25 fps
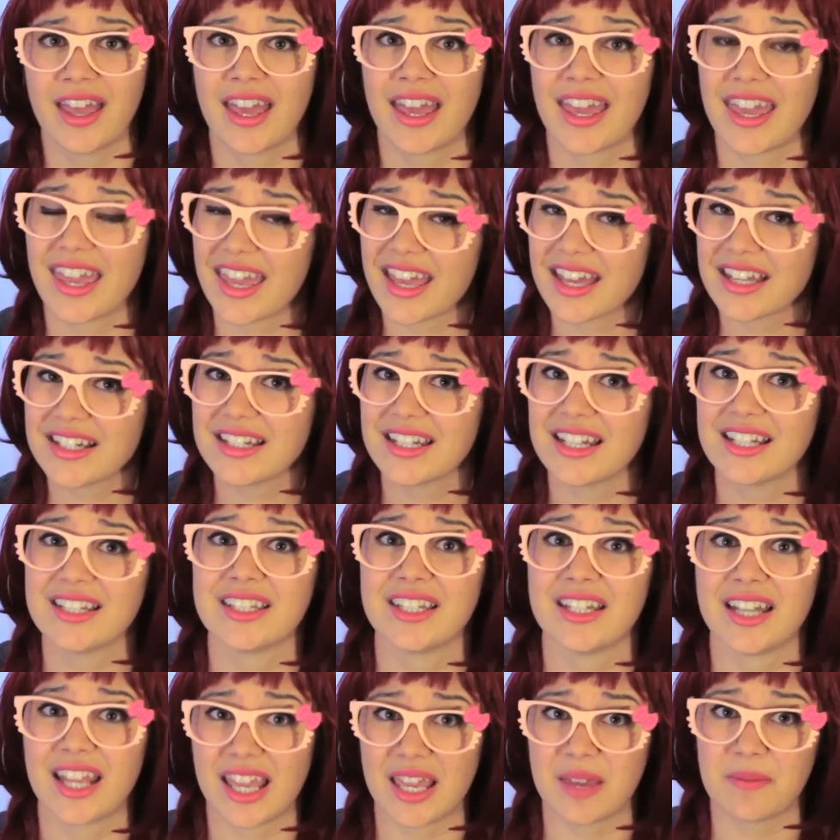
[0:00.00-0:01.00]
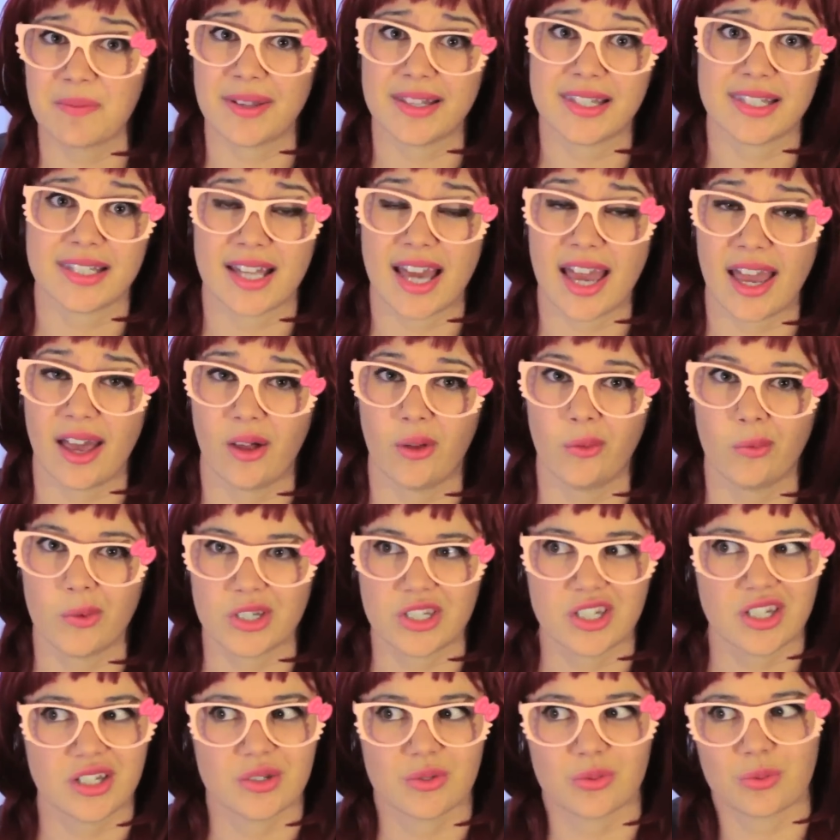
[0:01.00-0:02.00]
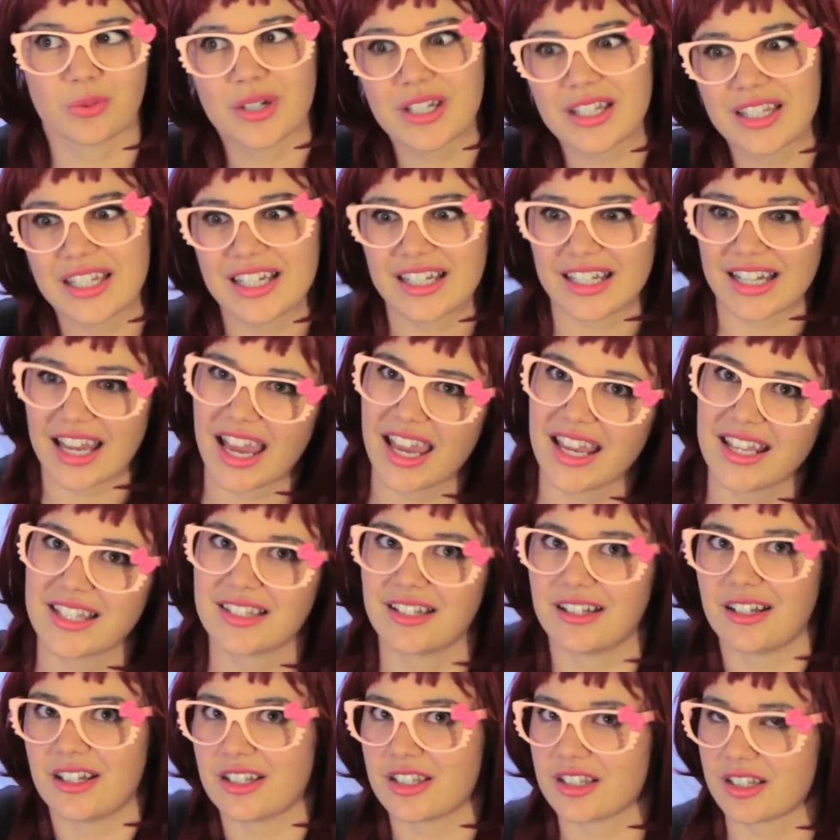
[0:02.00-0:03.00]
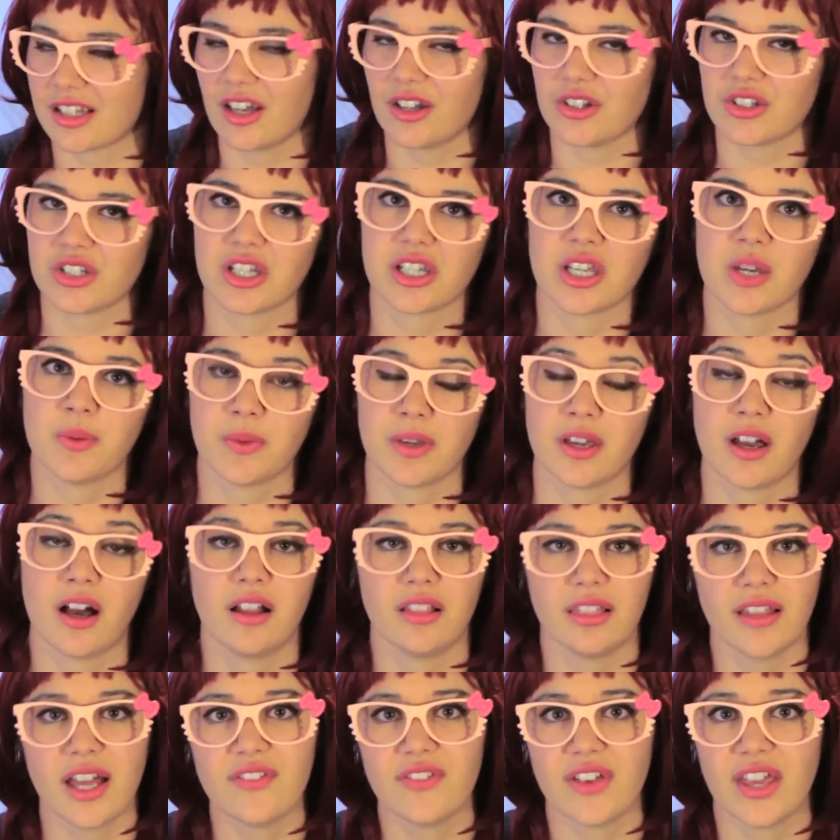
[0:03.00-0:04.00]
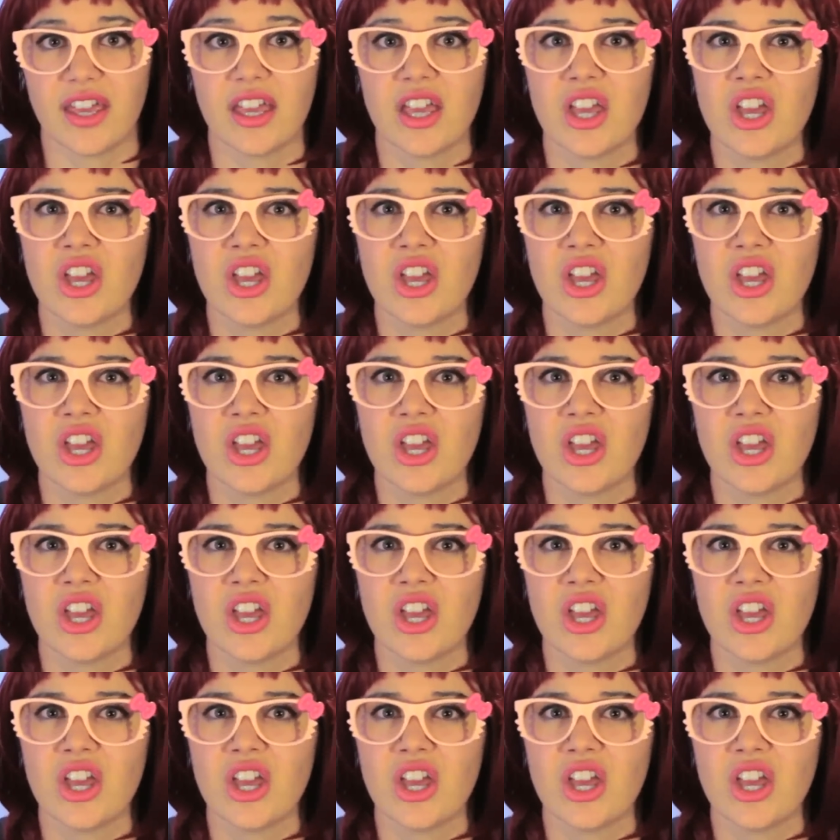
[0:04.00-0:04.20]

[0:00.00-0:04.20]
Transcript: And it's an 8-bit style, which is really nice and nostalgic, and we all love it.